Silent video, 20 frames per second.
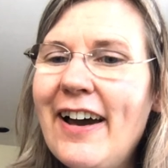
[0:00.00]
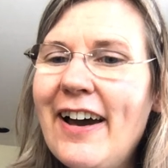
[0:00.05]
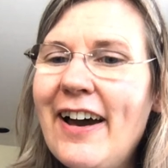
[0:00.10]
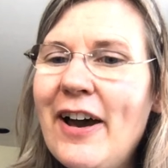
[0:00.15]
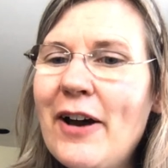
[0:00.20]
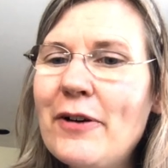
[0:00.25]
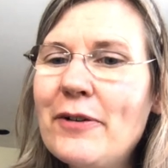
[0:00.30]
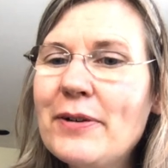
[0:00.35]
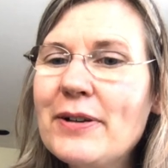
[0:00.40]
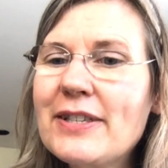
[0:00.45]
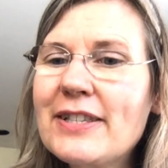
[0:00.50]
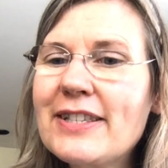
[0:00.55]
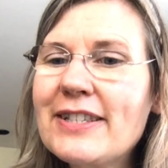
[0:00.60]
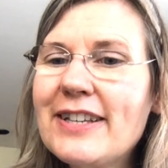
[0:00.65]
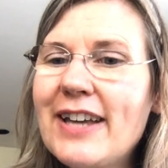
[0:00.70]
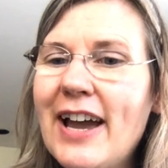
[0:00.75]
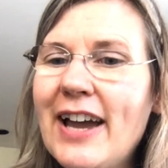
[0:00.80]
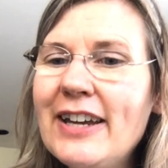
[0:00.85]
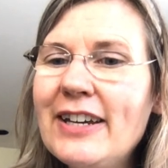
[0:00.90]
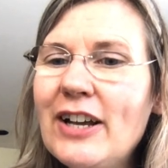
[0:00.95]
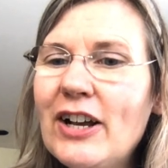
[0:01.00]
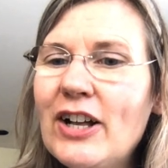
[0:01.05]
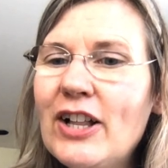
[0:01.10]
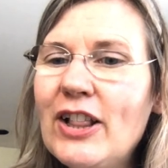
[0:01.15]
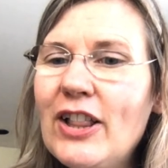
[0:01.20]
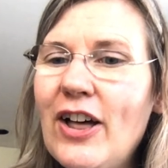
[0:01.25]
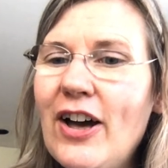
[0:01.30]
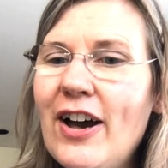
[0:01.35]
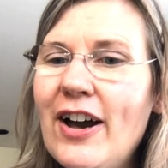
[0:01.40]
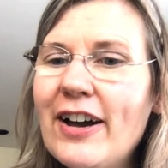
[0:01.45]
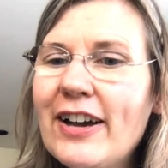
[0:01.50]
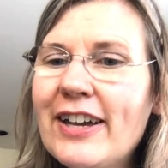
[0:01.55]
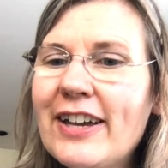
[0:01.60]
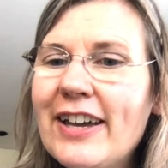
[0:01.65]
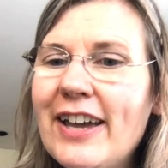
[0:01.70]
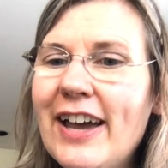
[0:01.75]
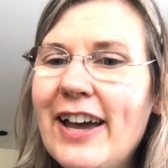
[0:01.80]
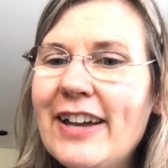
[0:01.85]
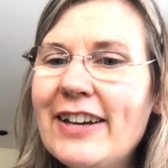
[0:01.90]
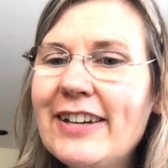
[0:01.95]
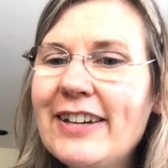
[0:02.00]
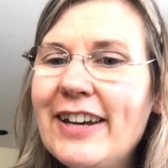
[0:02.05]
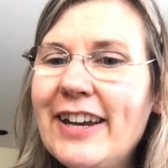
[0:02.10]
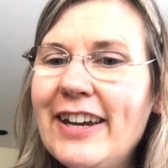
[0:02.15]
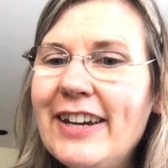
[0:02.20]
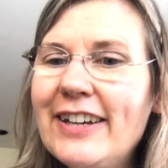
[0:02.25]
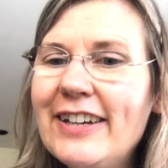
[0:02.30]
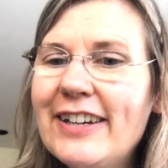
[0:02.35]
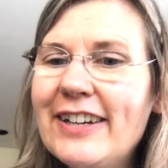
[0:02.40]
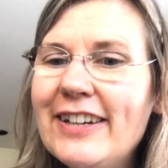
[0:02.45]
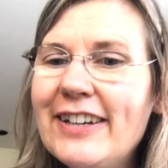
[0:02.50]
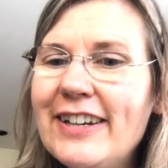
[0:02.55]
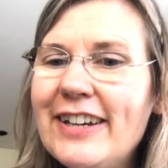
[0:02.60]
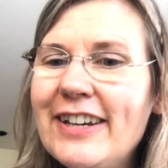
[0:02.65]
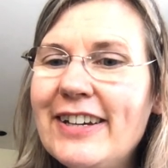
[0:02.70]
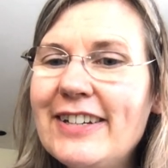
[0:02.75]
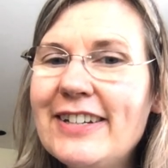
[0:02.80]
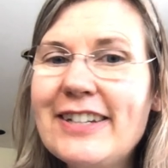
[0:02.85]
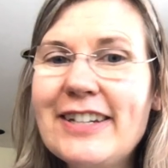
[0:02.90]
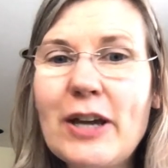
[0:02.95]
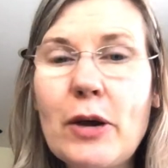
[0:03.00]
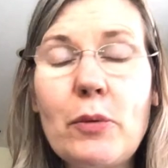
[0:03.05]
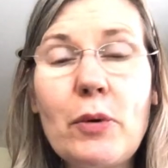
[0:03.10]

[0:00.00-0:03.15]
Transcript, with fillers: oh, it's nine o'clock at night in India.